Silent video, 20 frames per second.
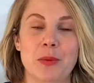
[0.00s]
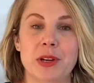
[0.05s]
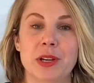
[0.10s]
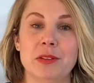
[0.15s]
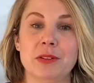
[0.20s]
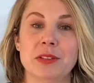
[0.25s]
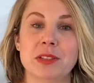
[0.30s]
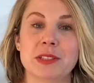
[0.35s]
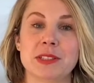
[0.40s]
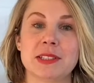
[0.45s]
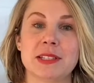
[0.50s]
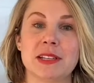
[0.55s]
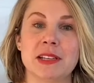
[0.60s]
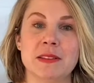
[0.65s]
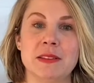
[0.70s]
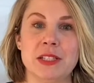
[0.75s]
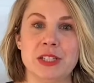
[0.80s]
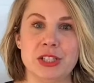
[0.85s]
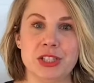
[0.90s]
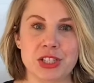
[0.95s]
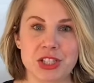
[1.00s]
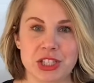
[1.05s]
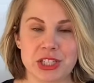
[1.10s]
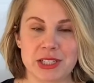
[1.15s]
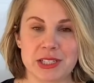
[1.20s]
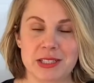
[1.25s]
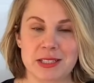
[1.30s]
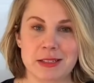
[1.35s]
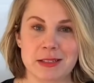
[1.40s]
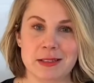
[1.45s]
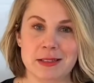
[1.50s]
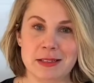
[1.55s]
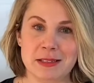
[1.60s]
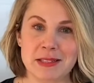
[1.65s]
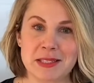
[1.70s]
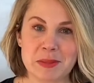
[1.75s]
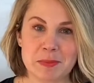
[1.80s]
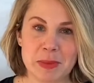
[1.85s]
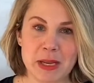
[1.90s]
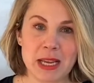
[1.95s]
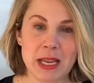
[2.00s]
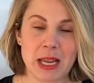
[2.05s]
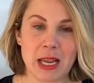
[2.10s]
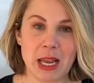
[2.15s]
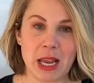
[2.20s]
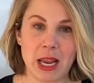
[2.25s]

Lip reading: looks like logistically speaking.